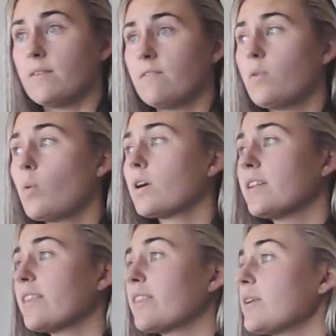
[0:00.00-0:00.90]
and 4,
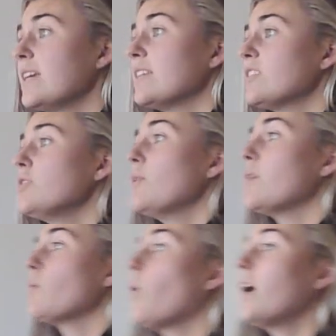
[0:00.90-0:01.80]
and 3, and 2,
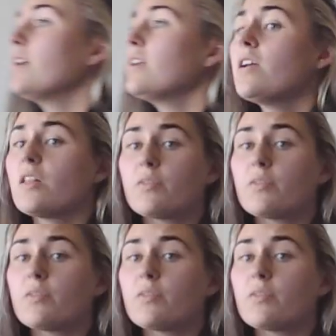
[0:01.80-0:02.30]
and 1,